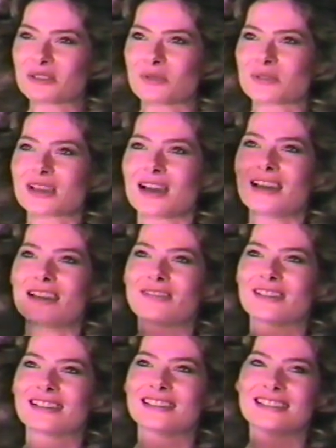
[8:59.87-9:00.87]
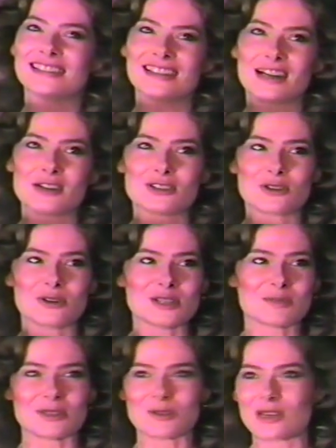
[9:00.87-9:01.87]
So it was kind of a, a
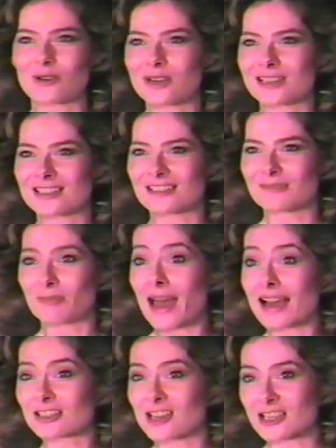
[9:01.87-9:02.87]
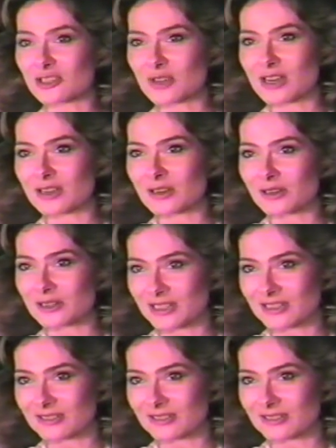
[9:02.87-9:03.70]
choice between going to back to Australia or